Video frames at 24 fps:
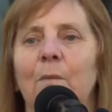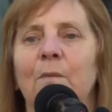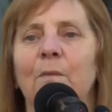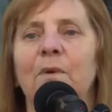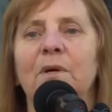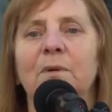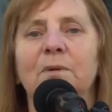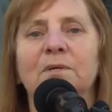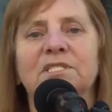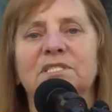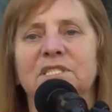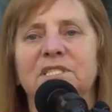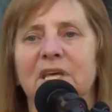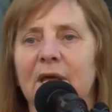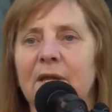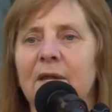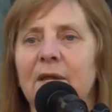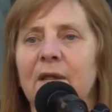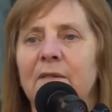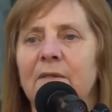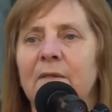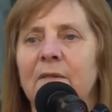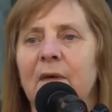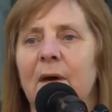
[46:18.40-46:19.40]
we were sitting
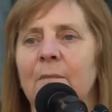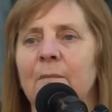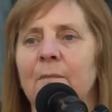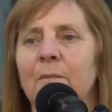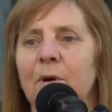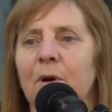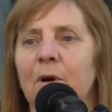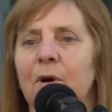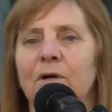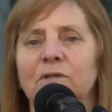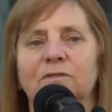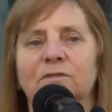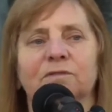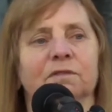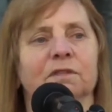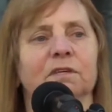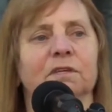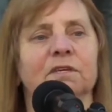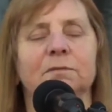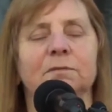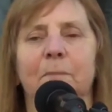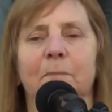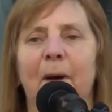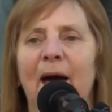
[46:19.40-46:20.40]
in them courts for
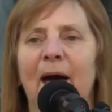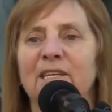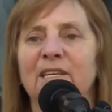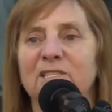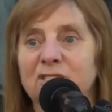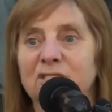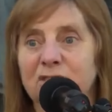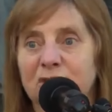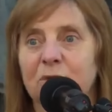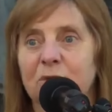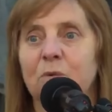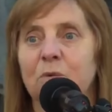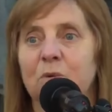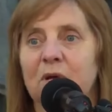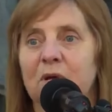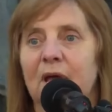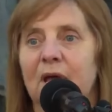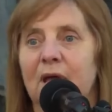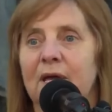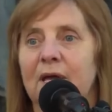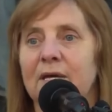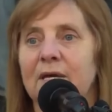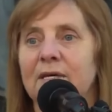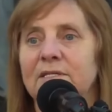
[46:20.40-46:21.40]
these past two
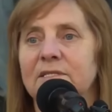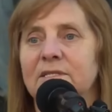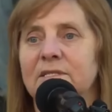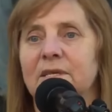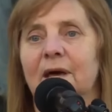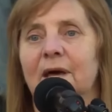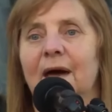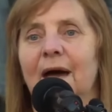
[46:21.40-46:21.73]
years